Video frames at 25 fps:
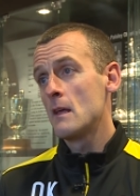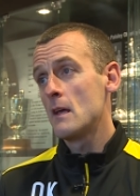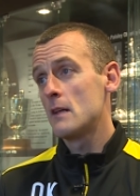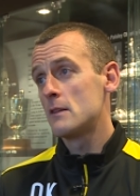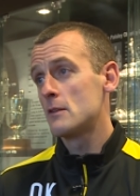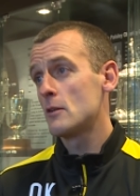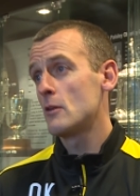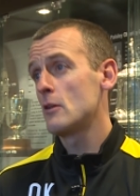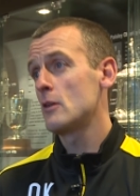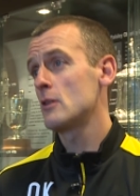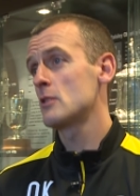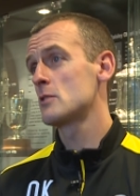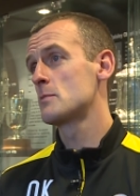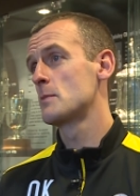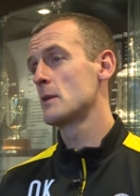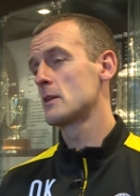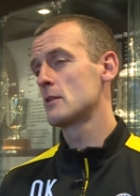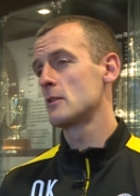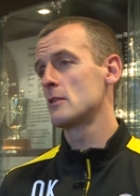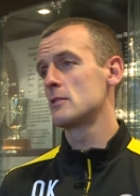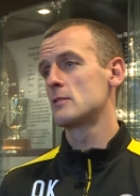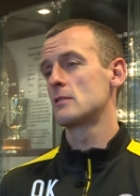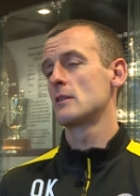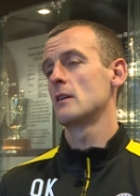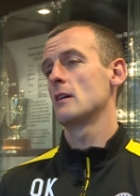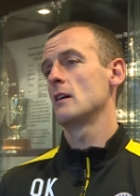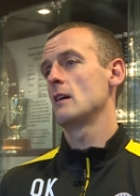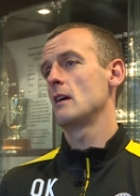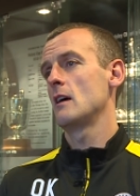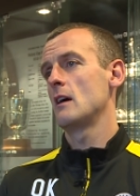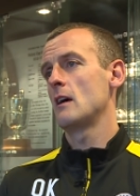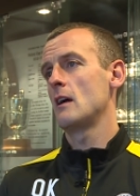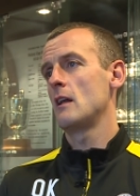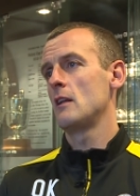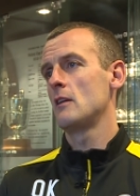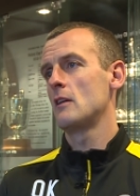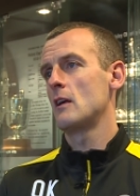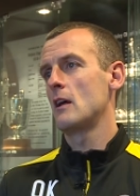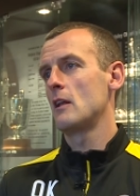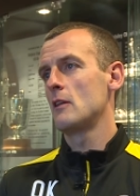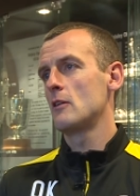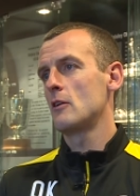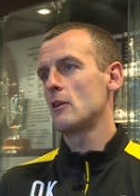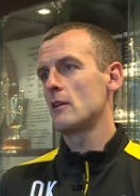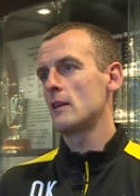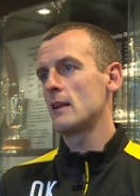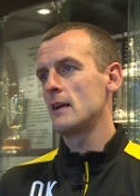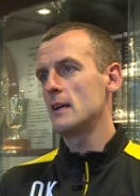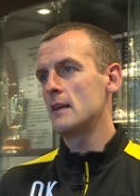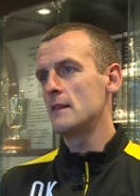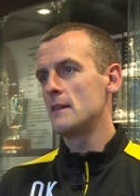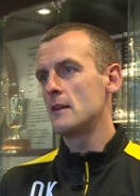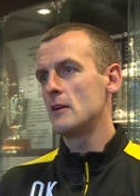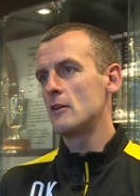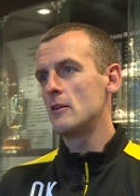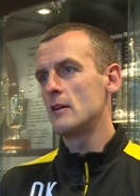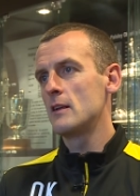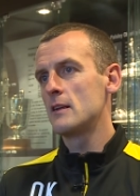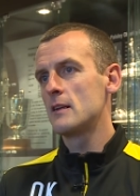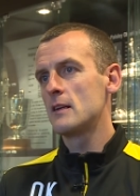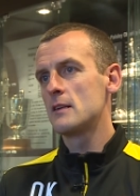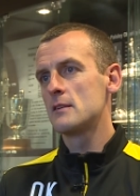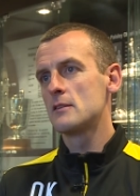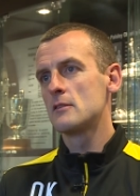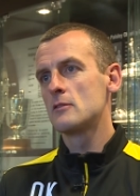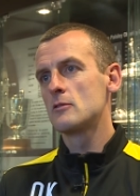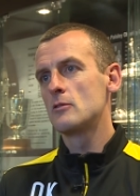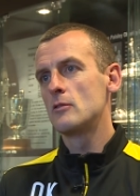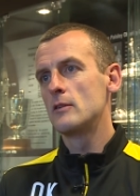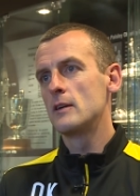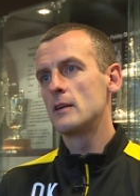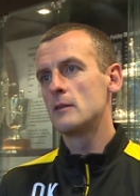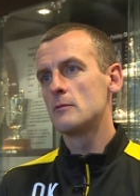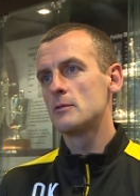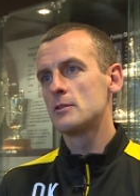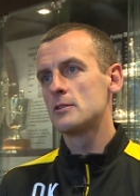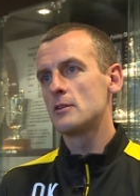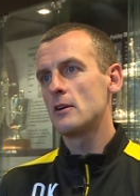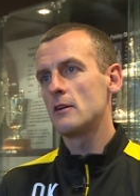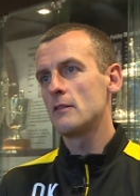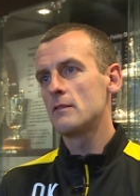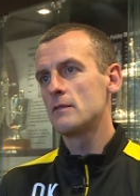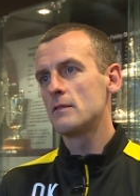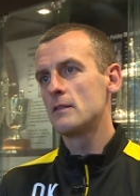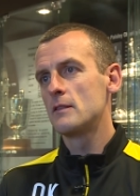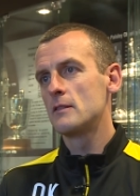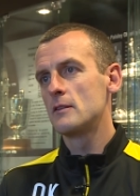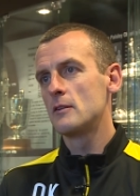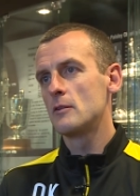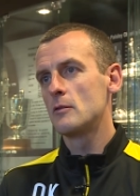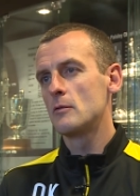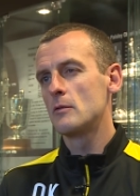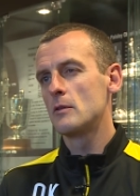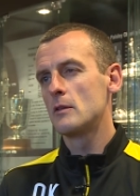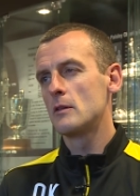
It does, because I'll not lie, in the early days in Corian it was tough, and you know,